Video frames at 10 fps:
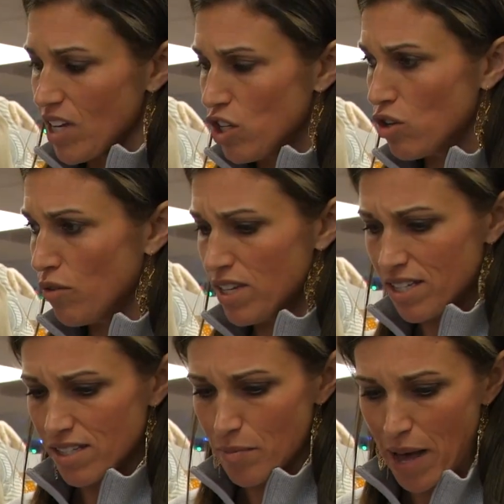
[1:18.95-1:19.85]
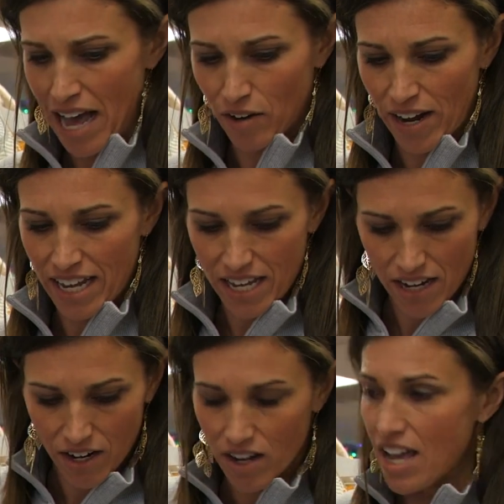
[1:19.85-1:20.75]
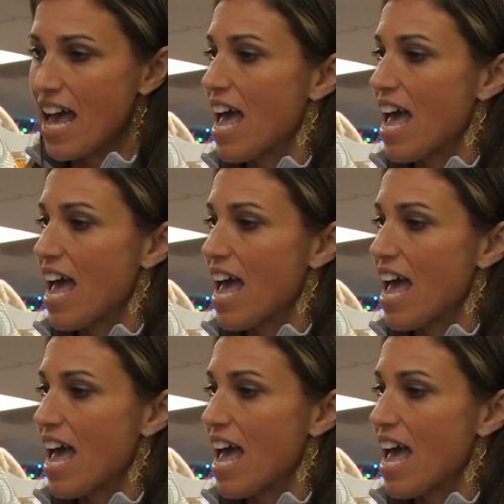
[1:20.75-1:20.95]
So this is a pack right here,